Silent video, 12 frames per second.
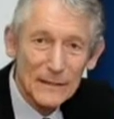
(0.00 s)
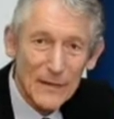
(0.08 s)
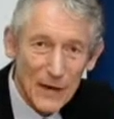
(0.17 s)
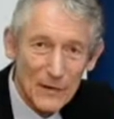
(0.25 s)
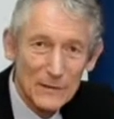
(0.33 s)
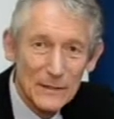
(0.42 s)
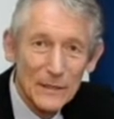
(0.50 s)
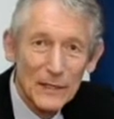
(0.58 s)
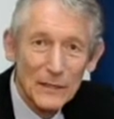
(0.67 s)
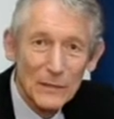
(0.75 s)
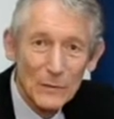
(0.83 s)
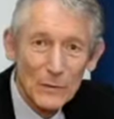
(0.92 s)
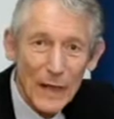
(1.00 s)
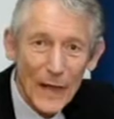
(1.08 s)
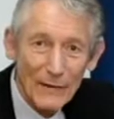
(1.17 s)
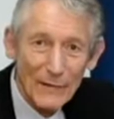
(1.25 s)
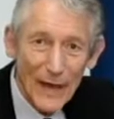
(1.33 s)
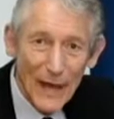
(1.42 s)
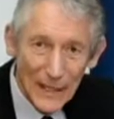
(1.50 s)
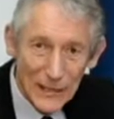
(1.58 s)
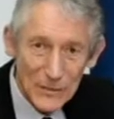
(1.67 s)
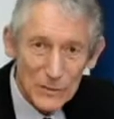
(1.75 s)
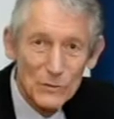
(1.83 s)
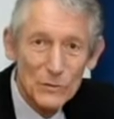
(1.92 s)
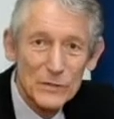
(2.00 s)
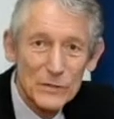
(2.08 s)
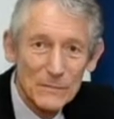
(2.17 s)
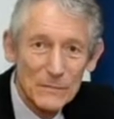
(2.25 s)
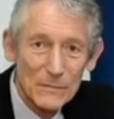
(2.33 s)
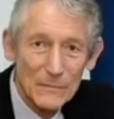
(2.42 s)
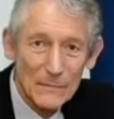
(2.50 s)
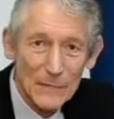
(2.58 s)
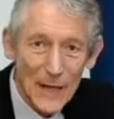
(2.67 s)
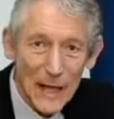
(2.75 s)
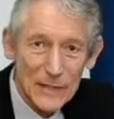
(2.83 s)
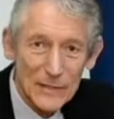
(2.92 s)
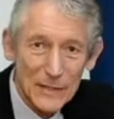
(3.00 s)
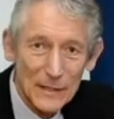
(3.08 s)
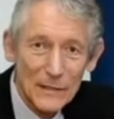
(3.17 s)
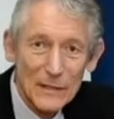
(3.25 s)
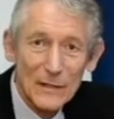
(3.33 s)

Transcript: Currently, we have 8 stores in Malaysia.